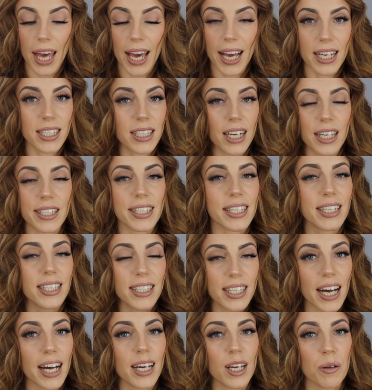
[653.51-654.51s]
it does
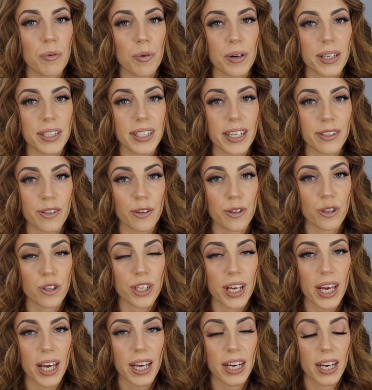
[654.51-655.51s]
exactly what it says on the
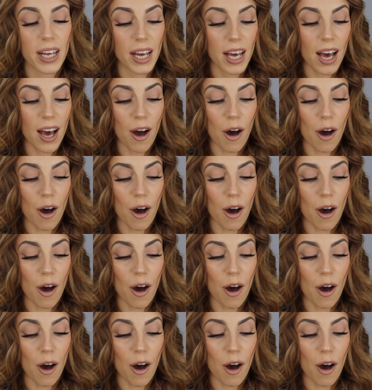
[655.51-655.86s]
tin.